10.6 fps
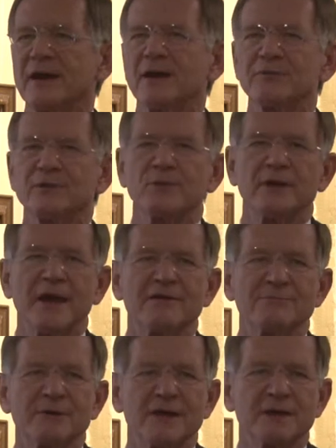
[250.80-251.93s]
now than we
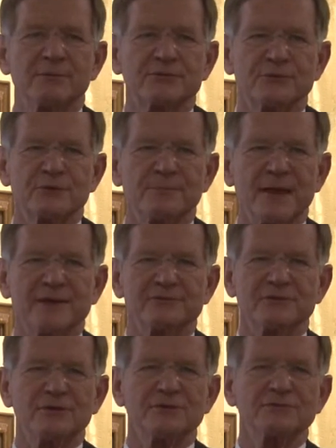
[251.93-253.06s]
have been able to in
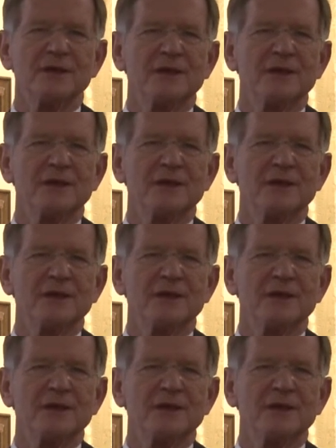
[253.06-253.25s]
past years.